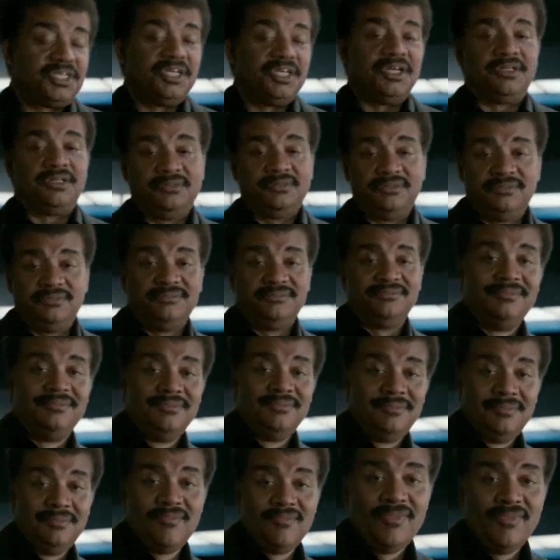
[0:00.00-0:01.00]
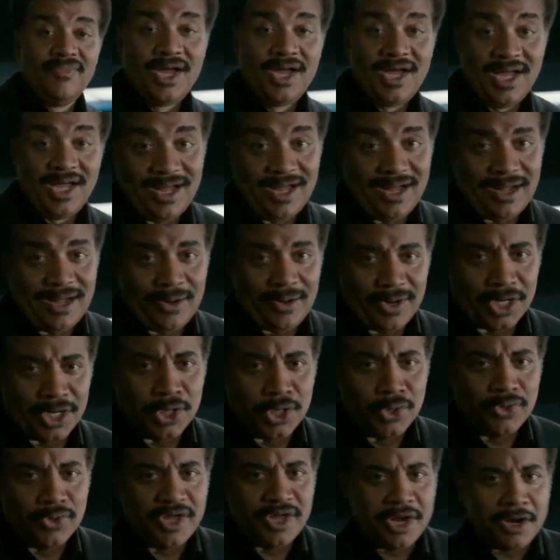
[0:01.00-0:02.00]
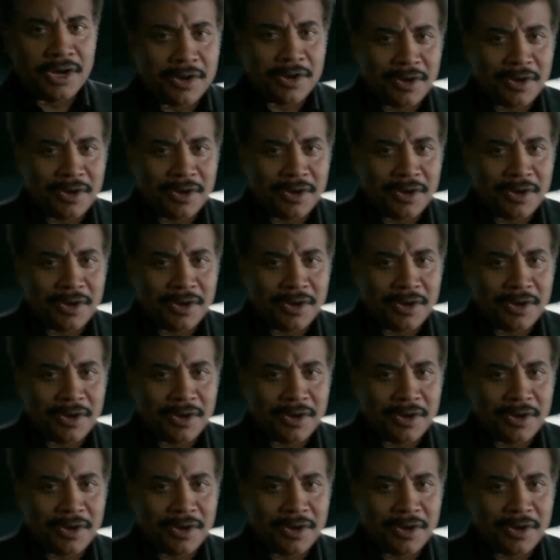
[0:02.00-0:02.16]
Still, I want to go